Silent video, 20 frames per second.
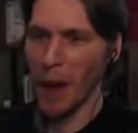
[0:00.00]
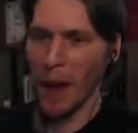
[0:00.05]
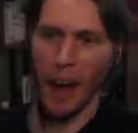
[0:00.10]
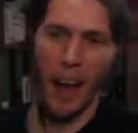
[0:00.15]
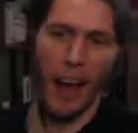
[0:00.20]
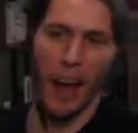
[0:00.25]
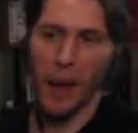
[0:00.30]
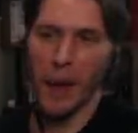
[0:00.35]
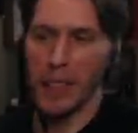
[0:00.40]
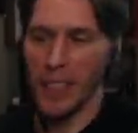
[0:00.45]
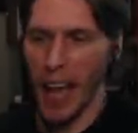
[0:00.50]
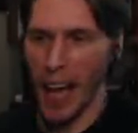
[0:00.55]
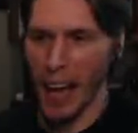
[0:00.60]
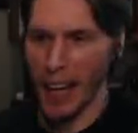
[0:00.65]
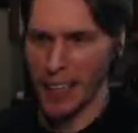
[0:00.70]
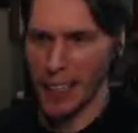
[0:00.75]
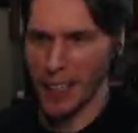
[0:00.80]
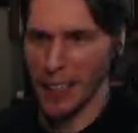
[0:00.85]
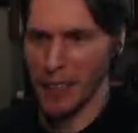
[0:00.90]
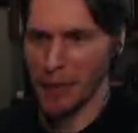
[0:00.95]
I was
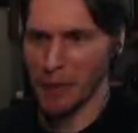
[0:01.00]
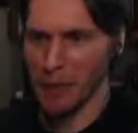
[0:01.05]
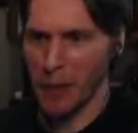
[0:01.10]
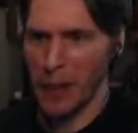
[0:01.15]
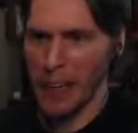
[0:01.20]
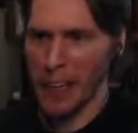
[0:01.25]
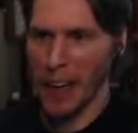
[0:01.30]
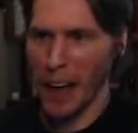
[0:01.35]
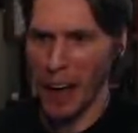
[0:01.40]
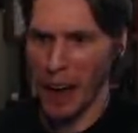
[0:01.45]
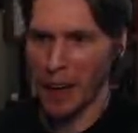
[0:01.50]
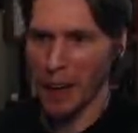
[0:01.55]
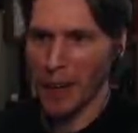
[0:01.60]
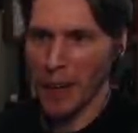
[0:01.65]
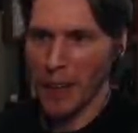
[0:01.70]
actually freaking out.